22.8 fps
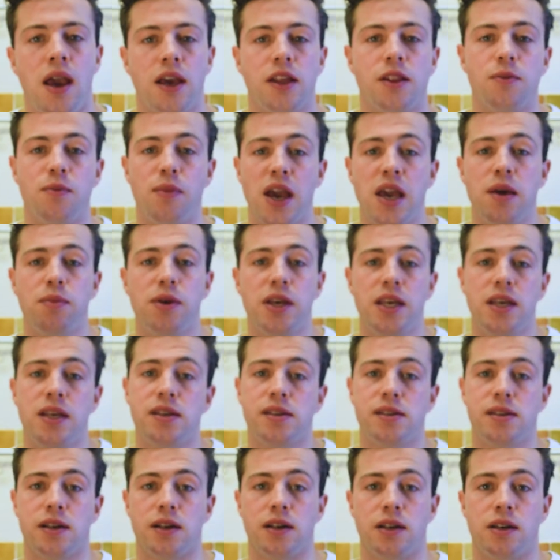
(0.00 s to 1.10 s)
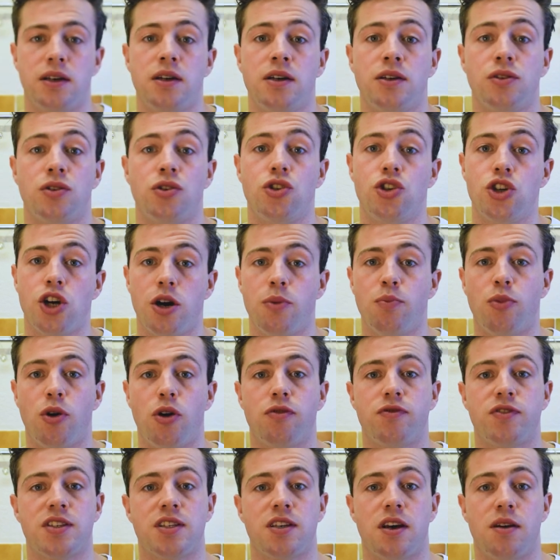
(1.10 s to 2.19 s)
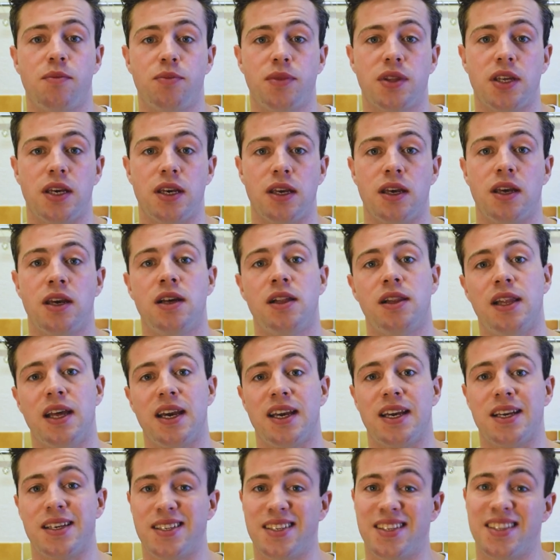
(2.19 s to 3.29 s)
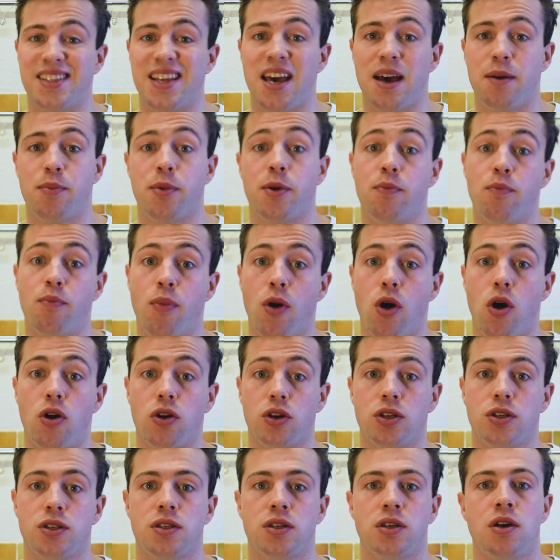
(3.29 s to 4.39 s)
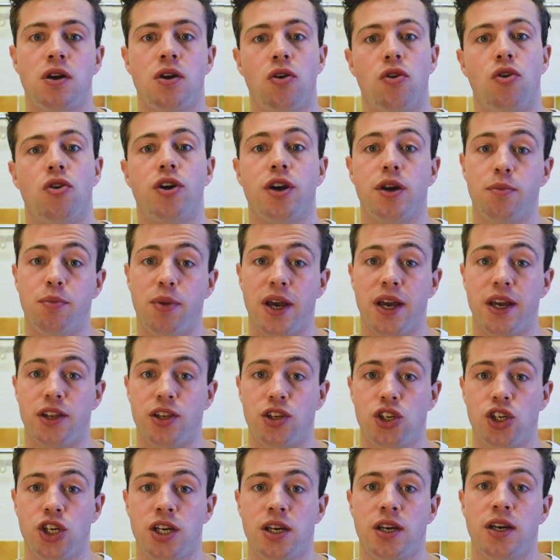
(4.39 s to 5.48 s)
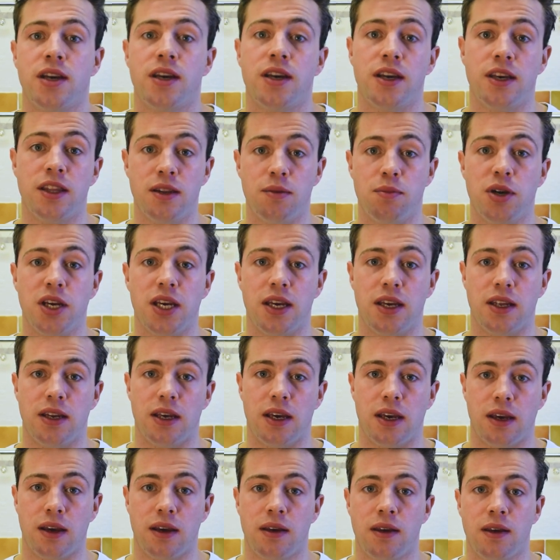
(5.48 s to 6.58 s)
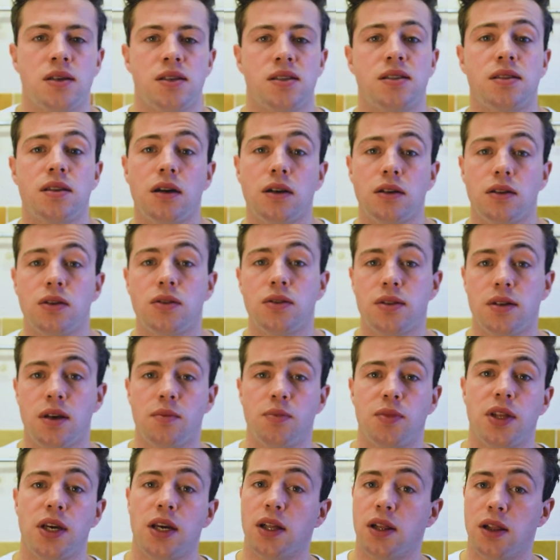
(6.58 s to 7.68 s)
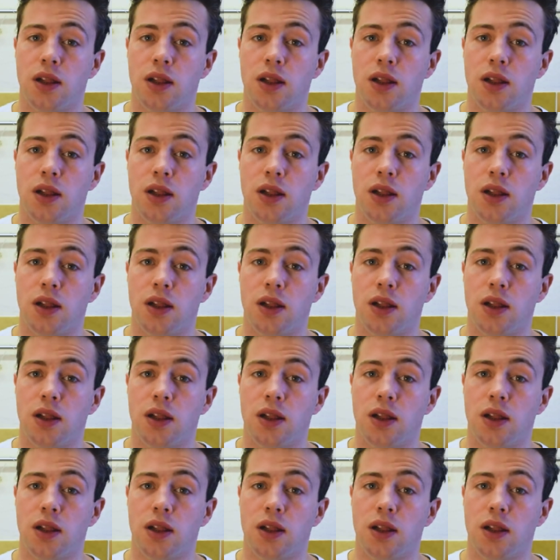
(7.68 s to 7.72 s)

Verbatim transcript: It may be easier to jump off something like a step, box or a bench in the beginning. Start on something